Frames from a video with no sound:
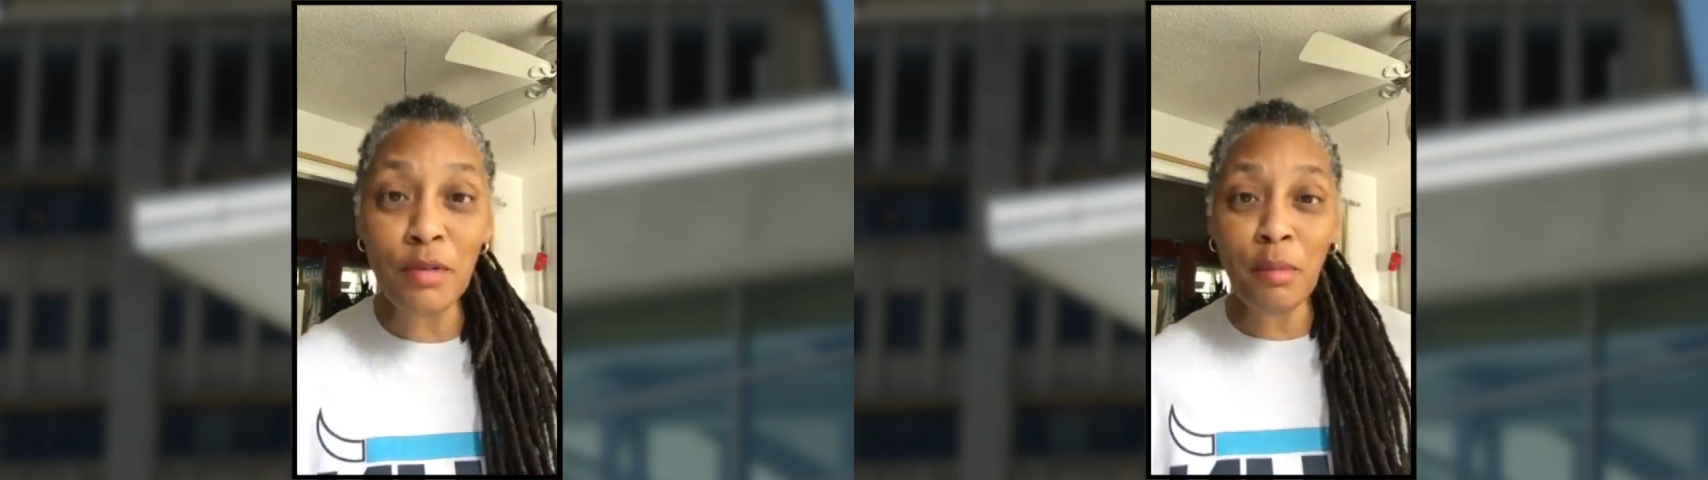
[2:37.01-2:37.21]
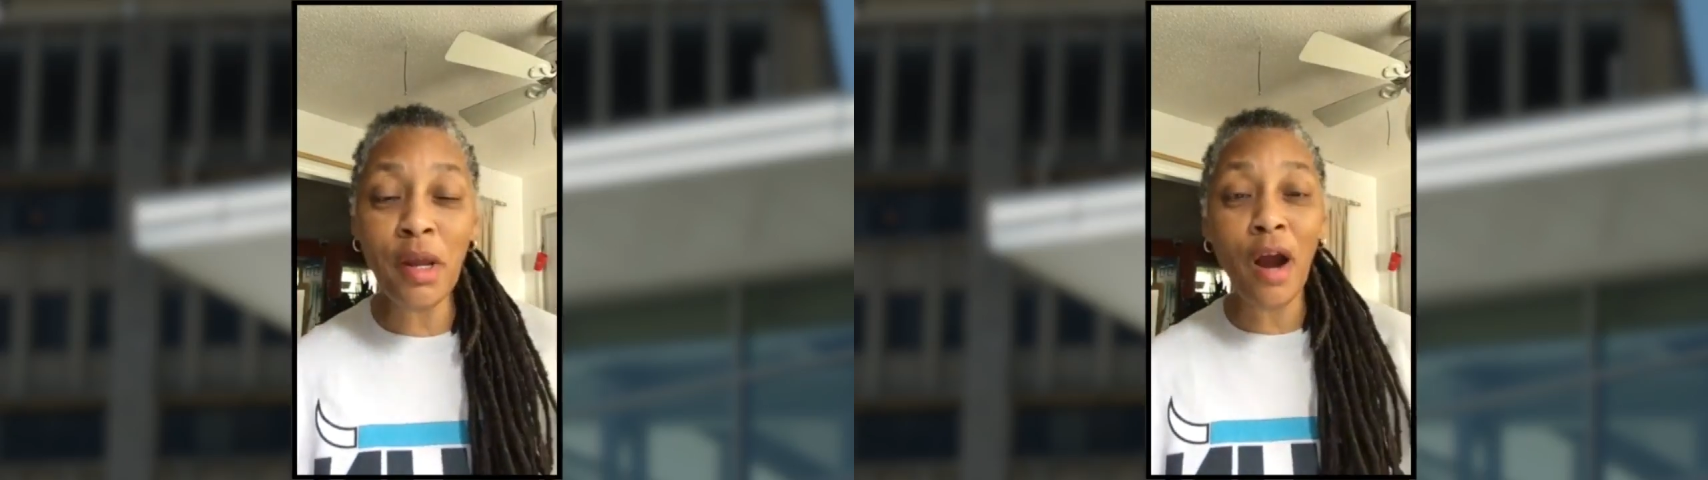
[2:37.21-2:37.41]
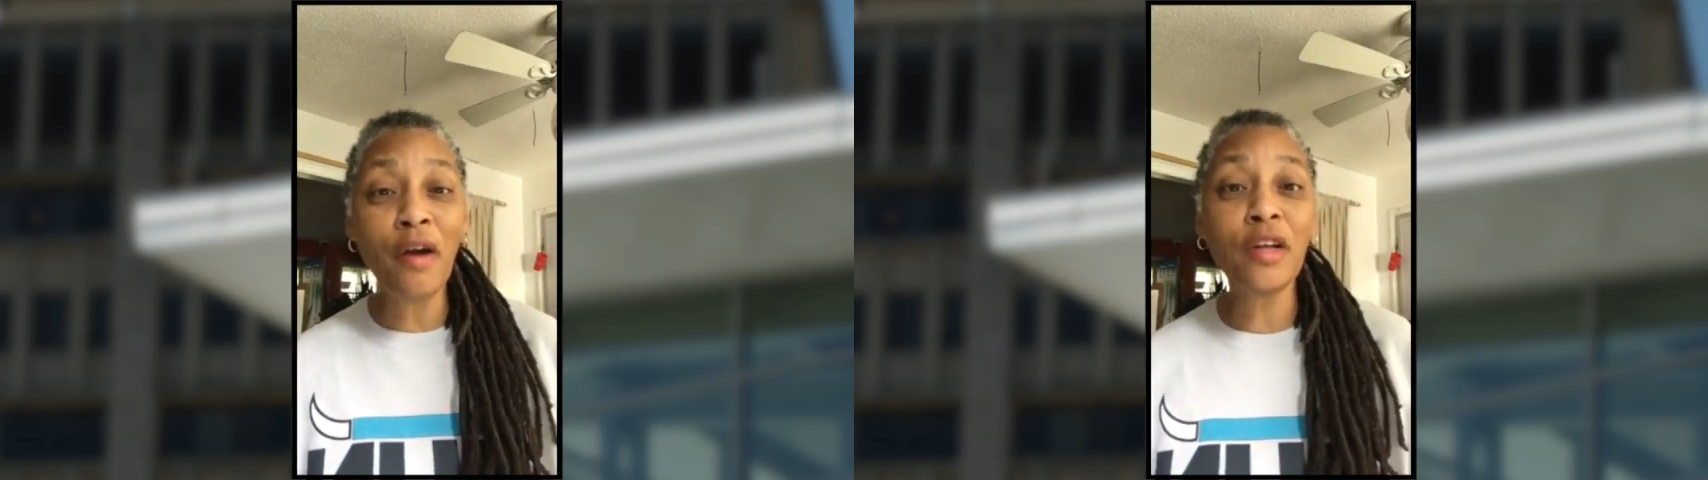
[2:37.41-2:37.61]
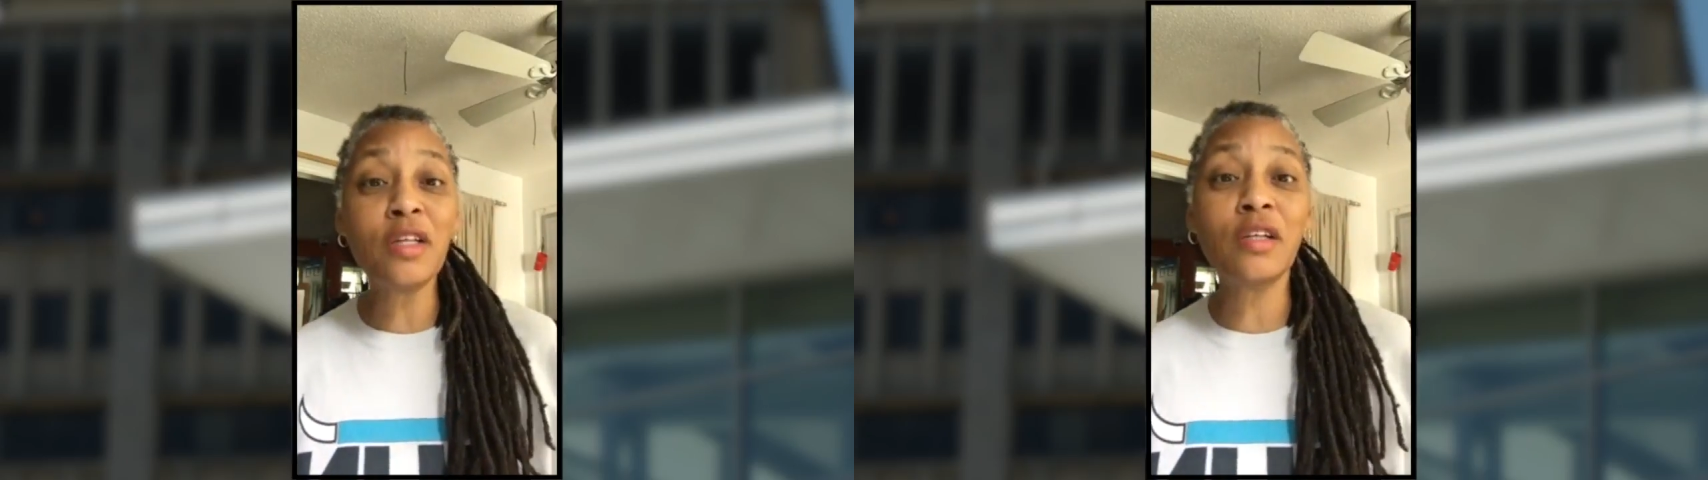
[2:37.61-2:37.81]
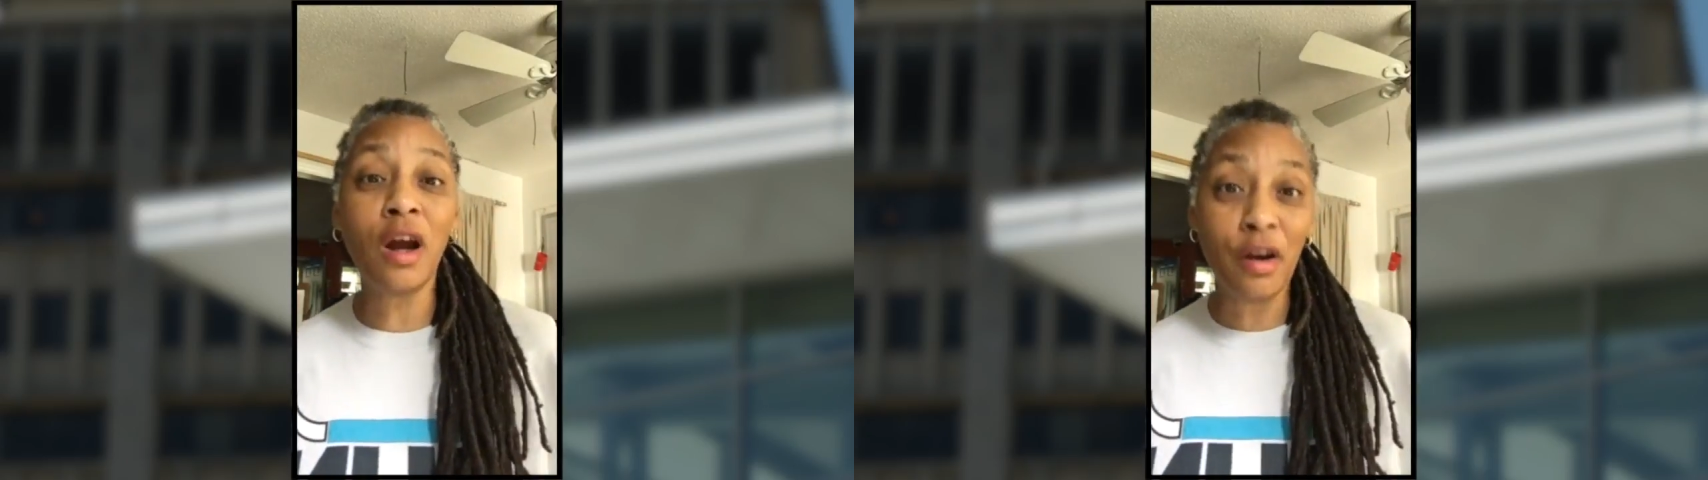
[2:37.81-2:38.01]
I mean, art
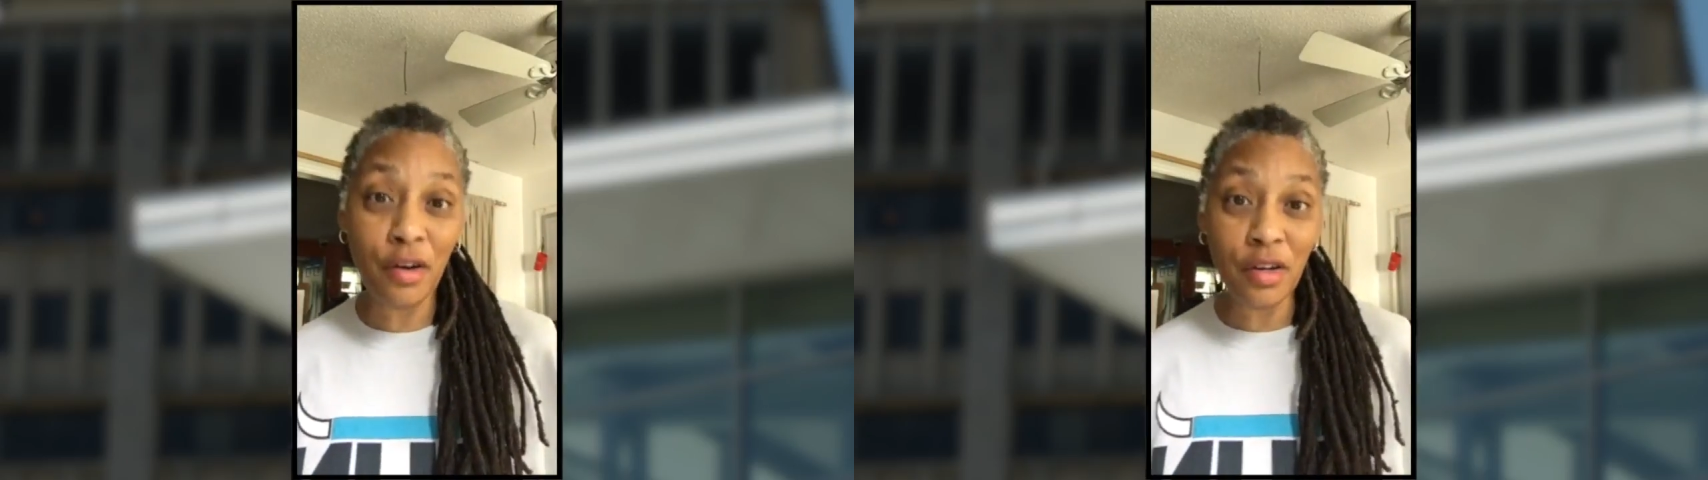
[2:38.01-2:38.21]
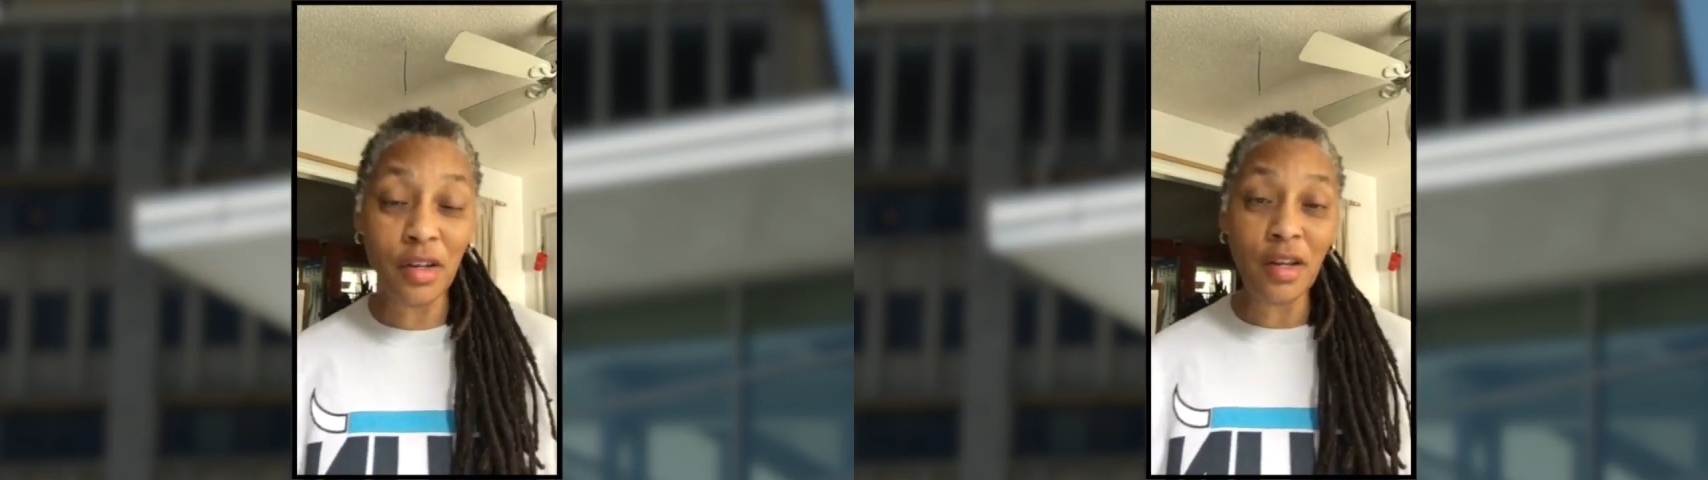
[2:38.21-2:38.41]
is art,